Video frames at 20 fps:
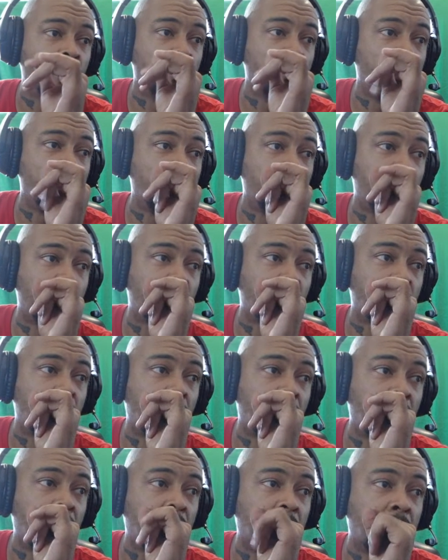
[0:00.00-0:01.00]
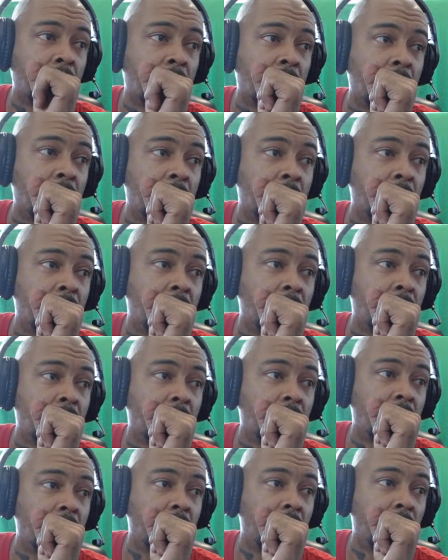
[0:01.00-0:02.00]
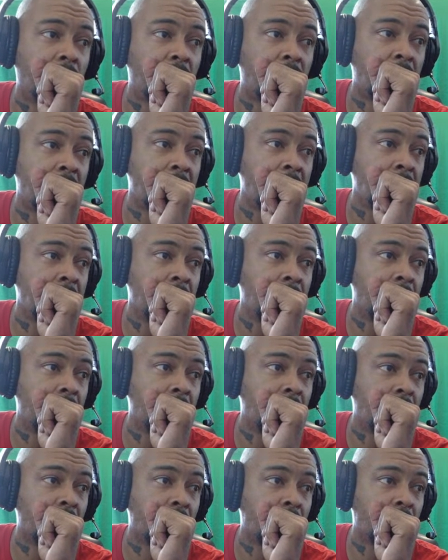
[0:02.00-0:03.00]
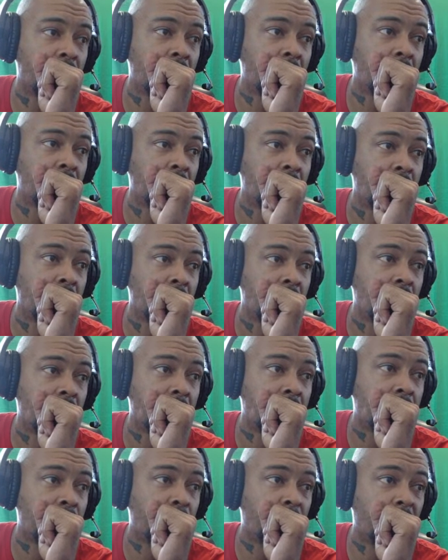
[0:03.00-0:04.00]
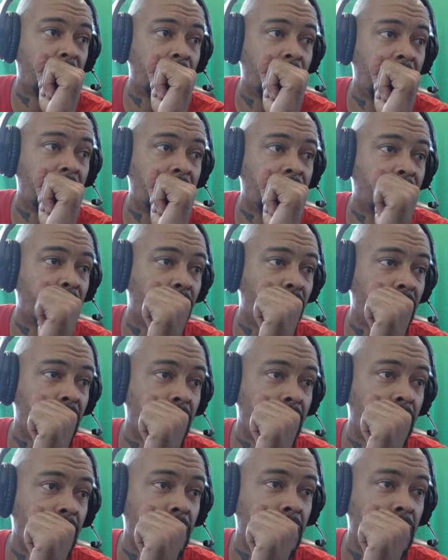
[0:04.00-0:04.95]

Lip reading: with a scene in the corner, on the bottom left corner,